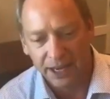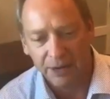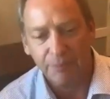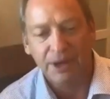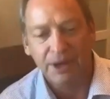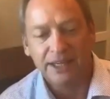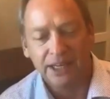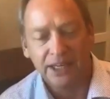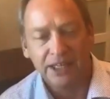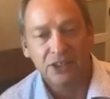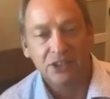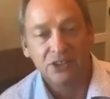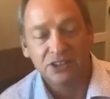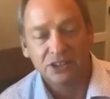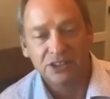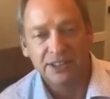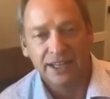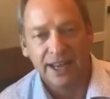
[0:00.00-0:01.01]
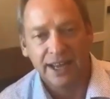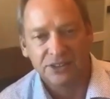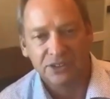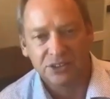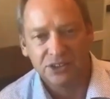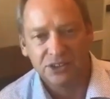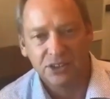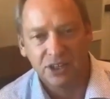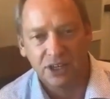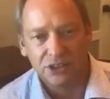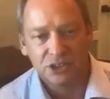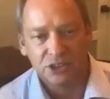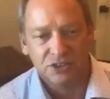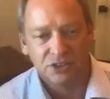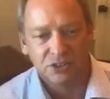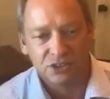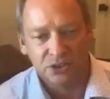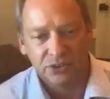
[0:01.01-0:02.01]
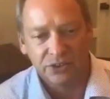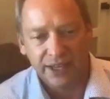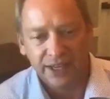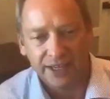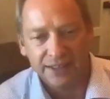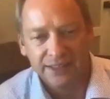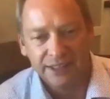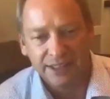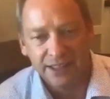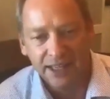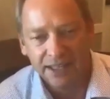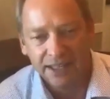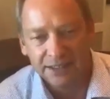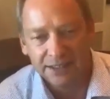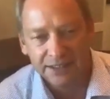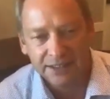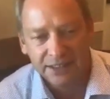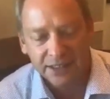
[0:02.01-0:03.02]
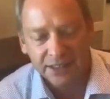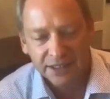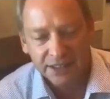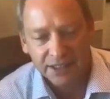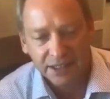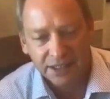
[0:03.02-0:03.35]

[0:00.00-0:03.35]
and am I getting a good tax deduction, so that at the end,